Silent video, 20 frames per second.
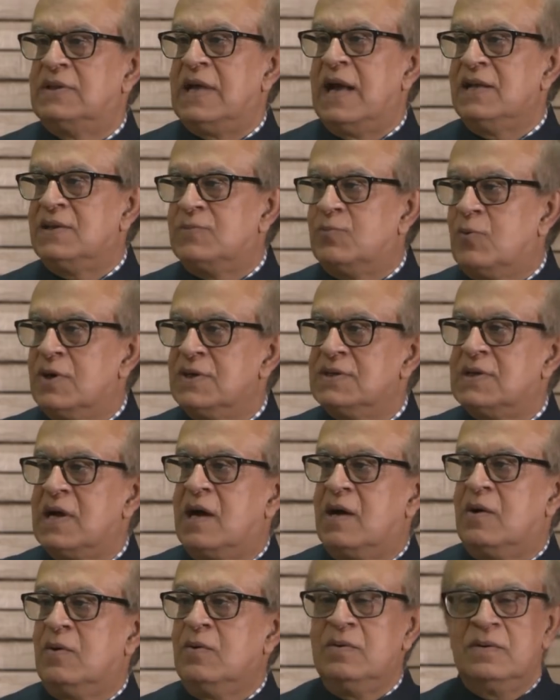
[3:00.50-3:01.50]
that was
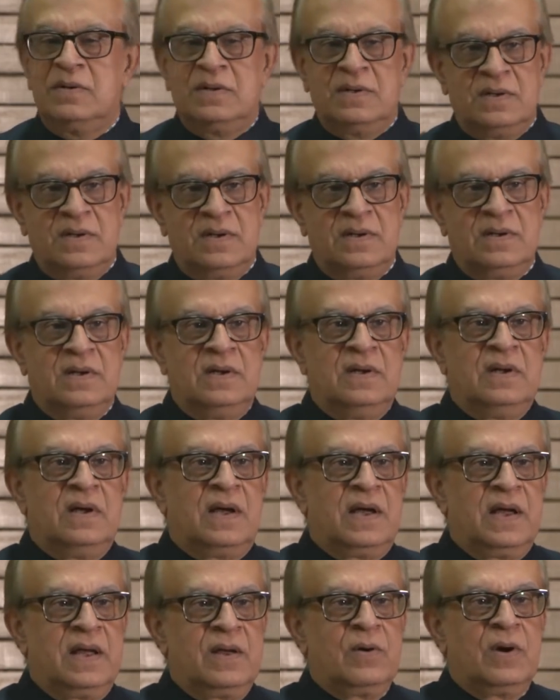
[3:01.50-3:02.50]
how
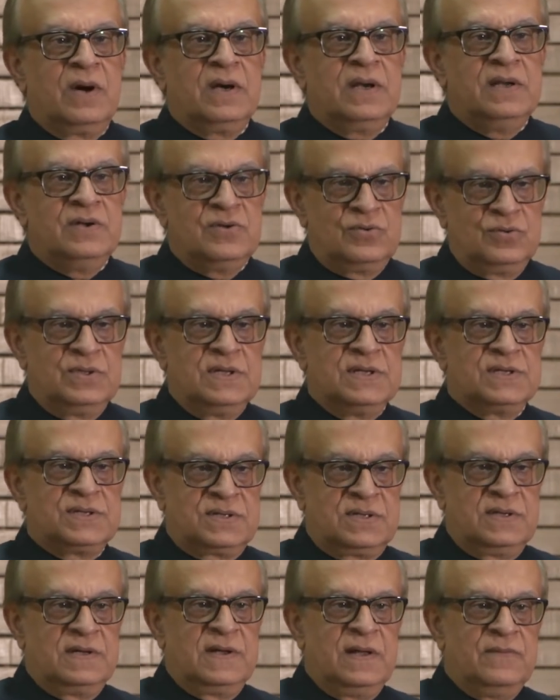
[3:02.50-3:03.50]
I got into
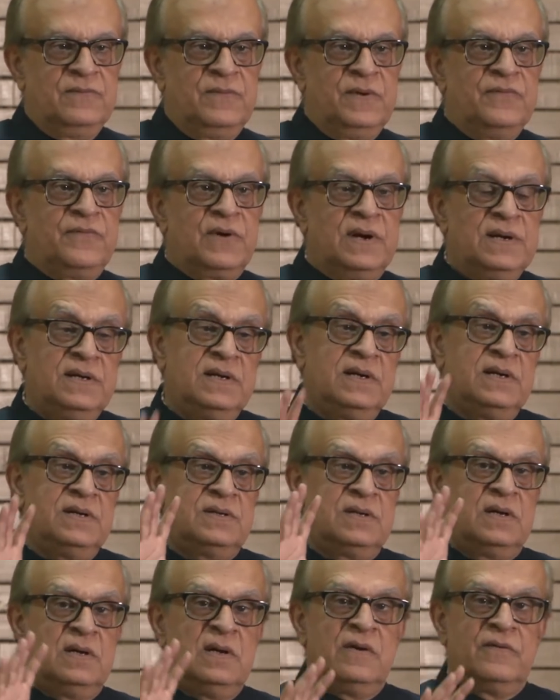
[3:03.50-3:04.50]
this. We funded
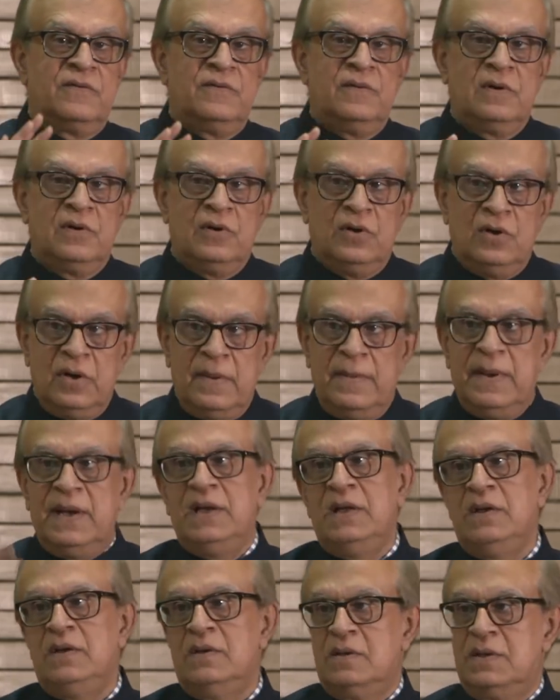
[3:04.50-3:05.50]

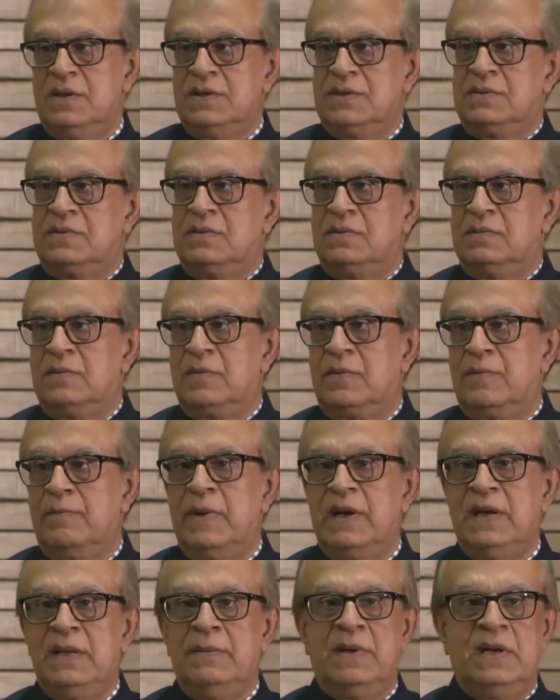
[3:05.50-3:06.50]
many years,
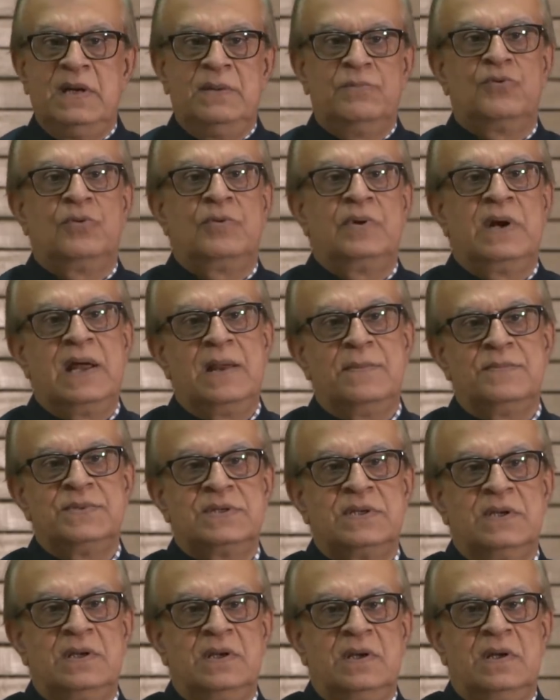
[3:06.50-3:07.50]
many
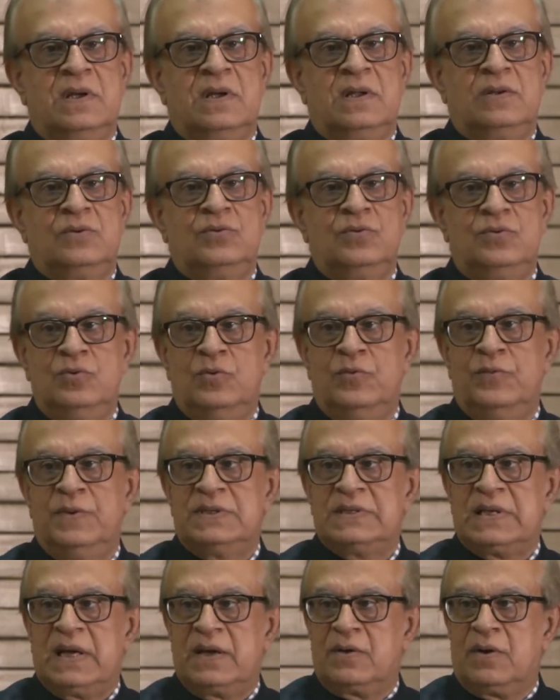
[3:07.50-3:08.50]
programs to do
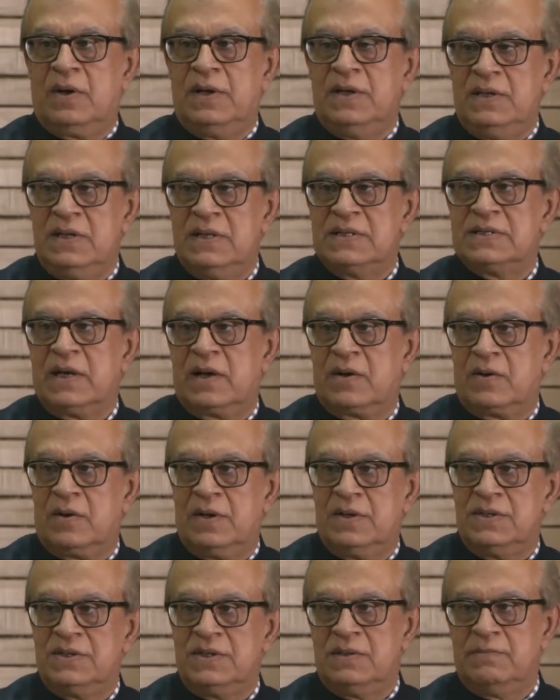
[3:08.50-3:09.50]
with Indian
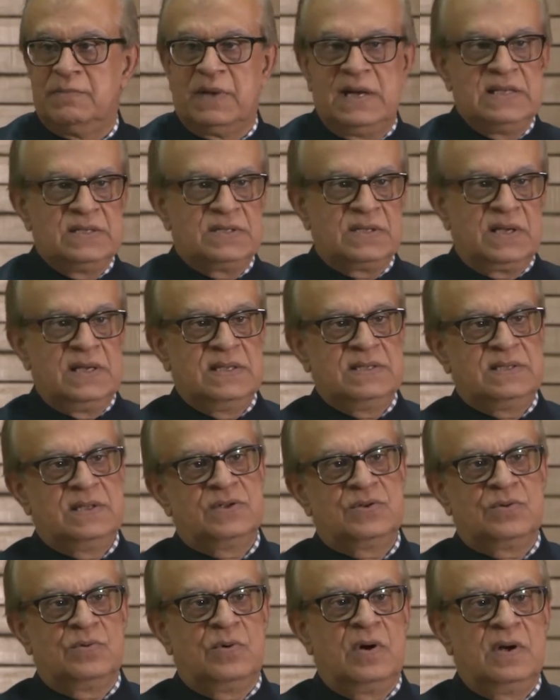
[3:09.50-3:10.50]
psychology, mind science
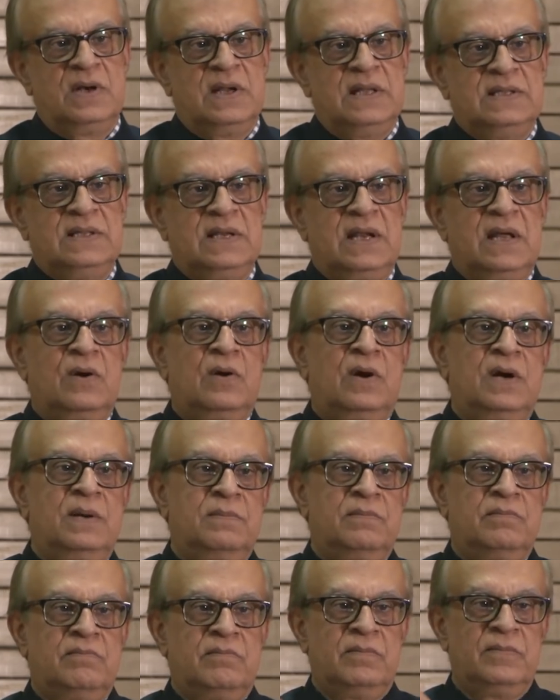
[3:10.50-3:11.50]
and so on, and then I got
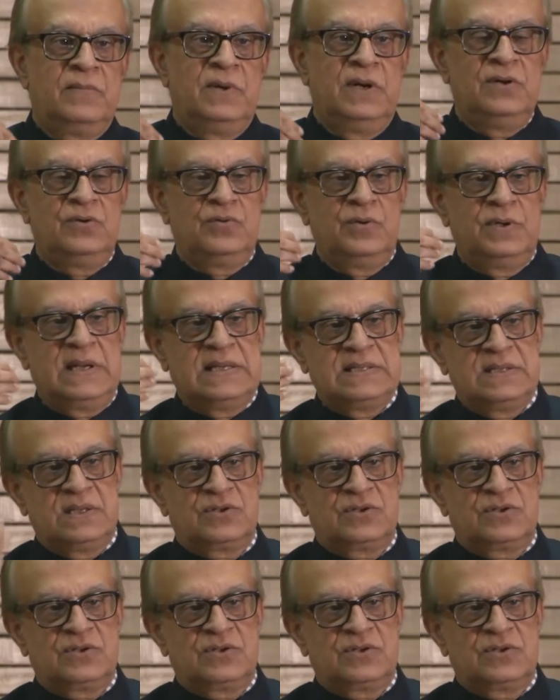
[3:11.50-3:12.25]
into it as a